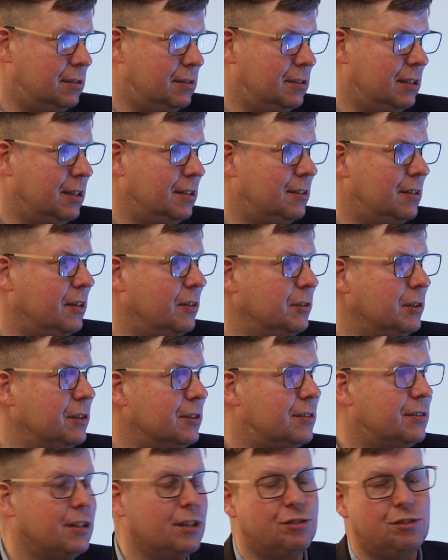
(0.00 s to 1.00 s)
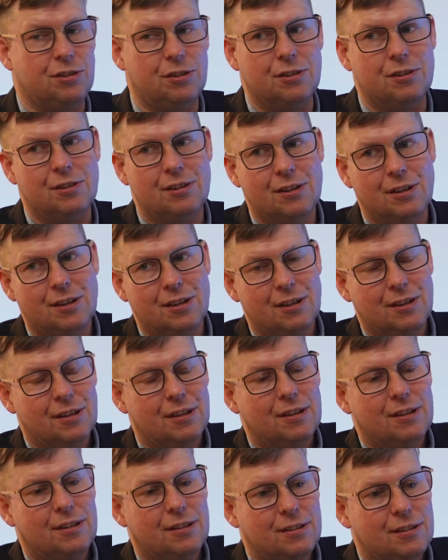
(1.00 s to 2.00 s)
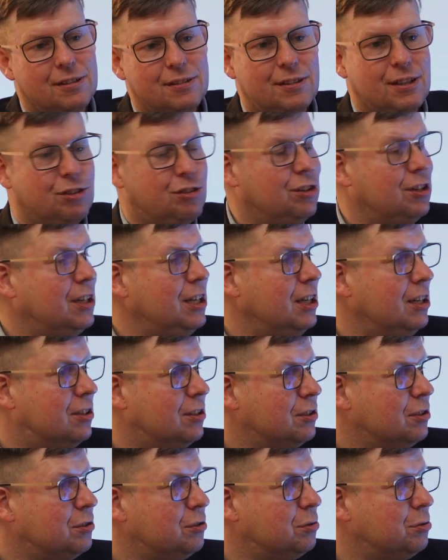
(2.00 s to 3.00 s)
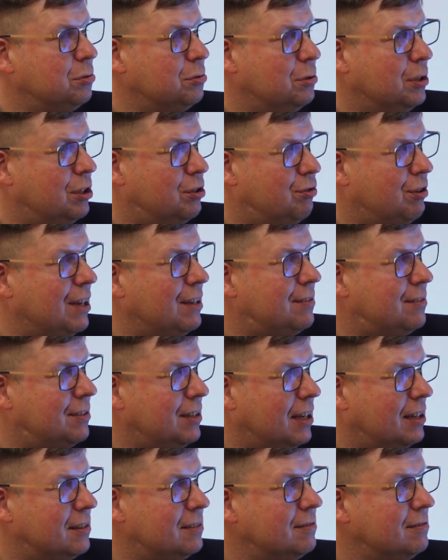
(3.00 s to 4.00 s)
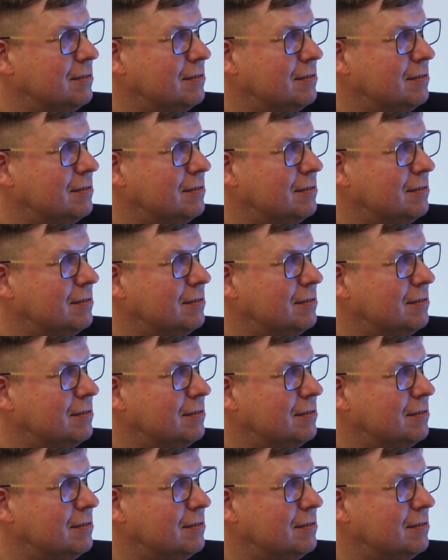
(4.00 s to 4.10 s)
that there is such a need to address that.